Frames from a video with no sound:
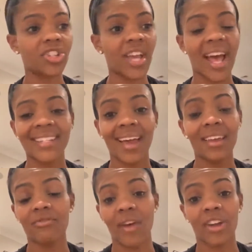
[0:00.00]
She has that
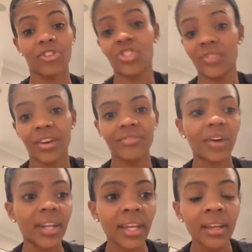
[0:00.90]
it factor. She's very
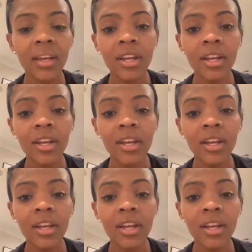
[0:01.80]
funny,